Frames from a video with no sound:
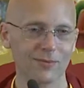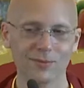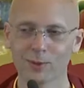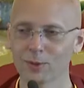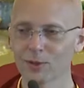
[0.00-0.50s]

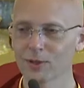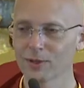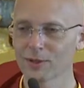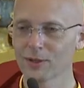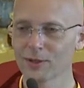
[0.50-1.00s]
It's
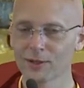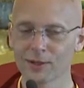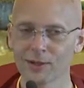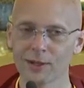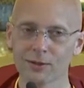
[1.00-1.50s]
like,
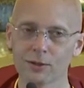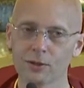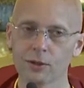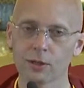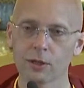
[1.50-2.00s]
actually,
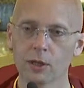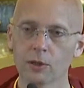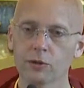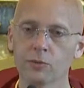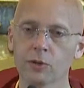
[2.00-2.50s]
like
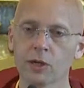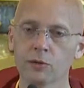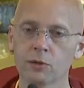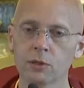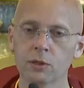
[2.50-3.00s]
someone
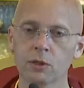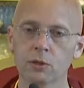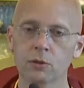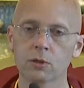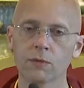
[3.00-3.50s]
has a need,
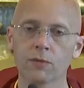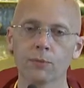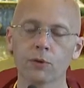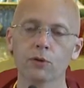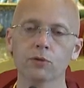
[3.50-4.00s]
you give the
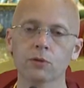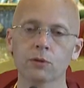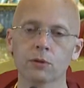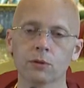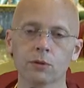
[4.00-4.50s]
person